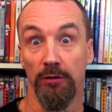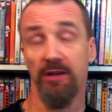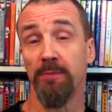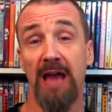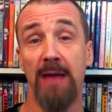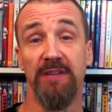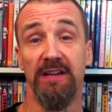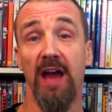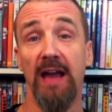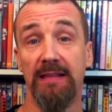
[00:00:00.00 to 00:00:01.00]
Sometimes
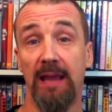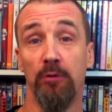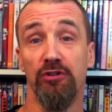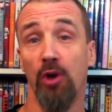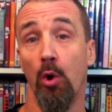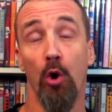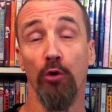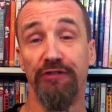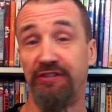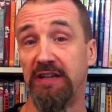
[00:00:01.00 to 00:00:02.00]
at night, they would show
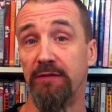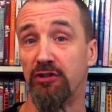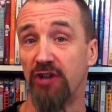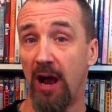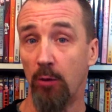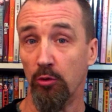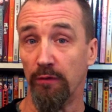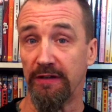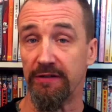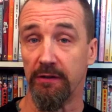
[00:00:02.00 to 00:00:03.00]
old Stephen Chow
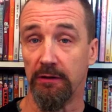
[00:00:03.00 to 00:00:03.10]
movies.